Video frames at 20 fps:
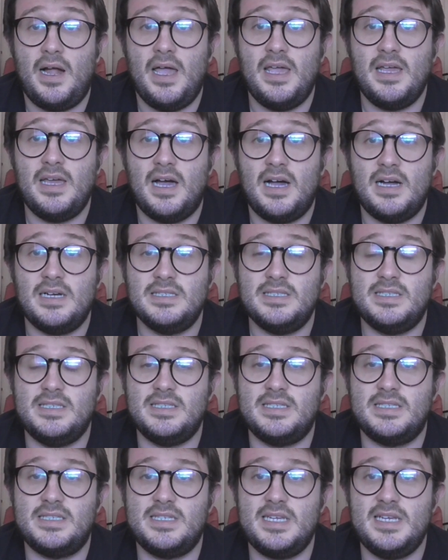Hey guys,
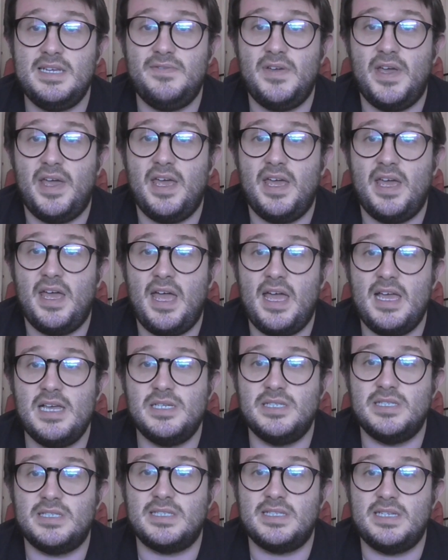it's Steve here,
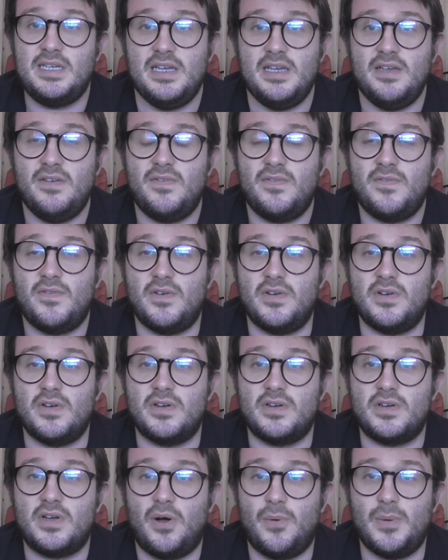Agent Steve
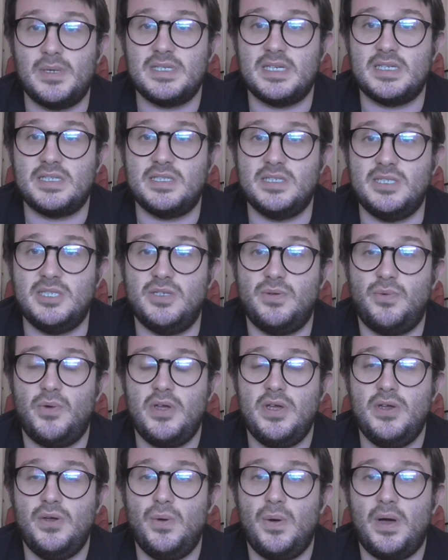for
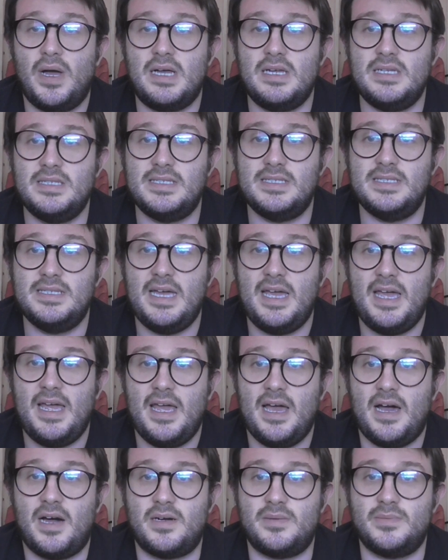ComicsSGW, and
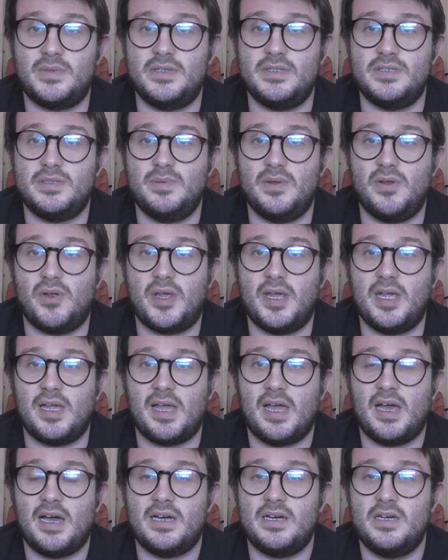today I'm going to be
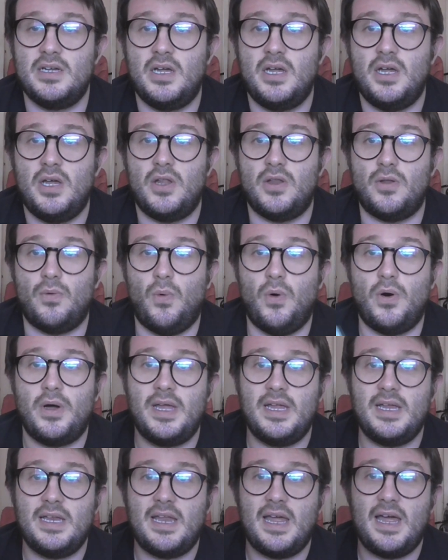looking at The
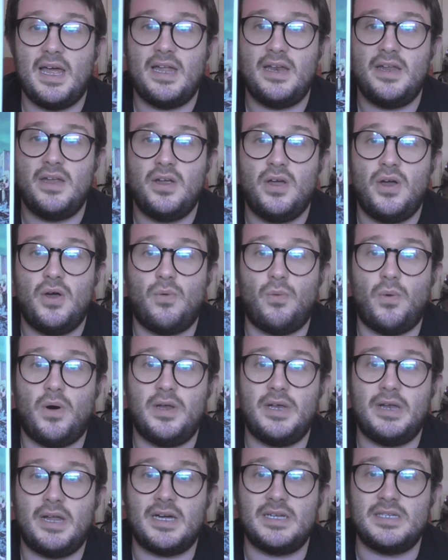Walking Dead
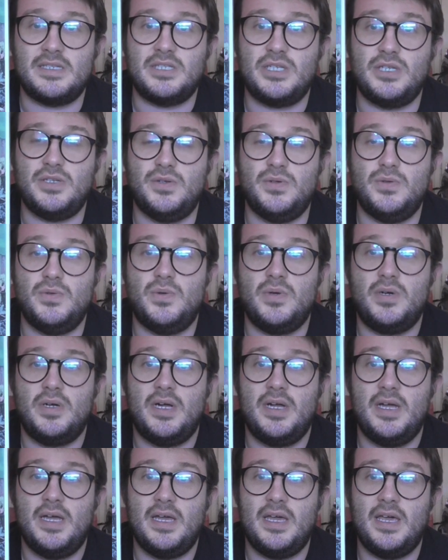192
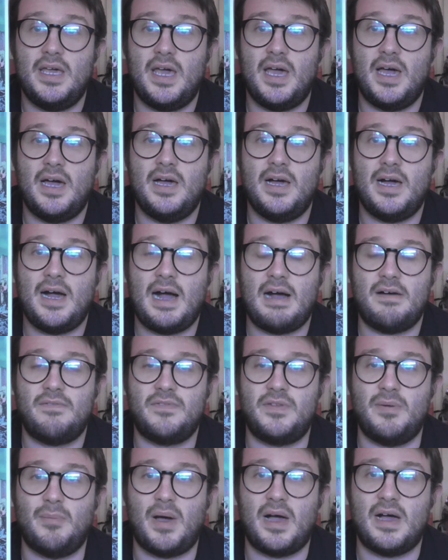
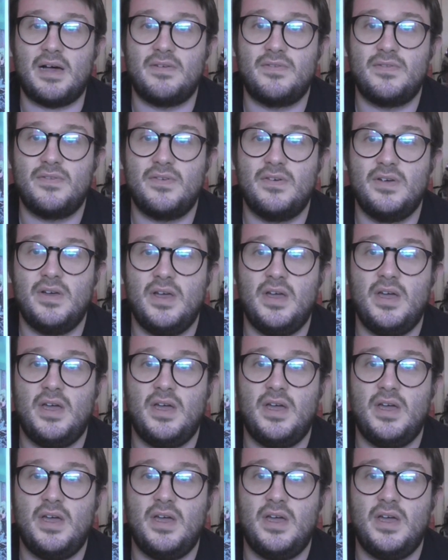Aftermath.